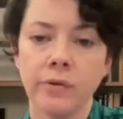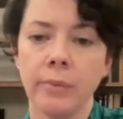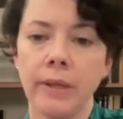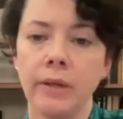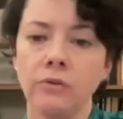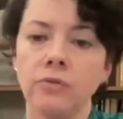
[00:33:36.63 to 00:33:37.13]

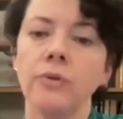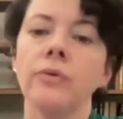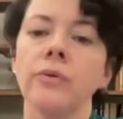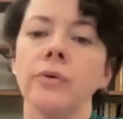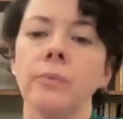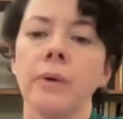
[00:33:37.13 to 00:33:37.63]
But in
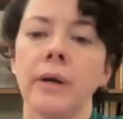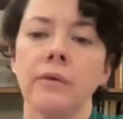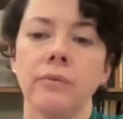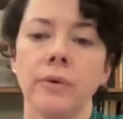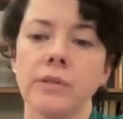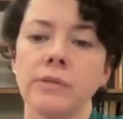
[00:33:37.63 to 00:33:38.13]
truth, her body
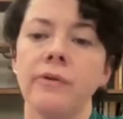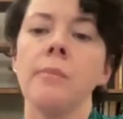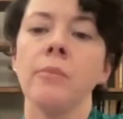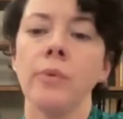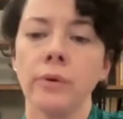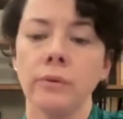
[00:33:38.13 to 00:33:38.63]
of work is far
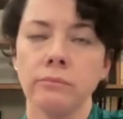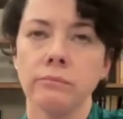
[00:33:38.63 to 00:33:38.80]
more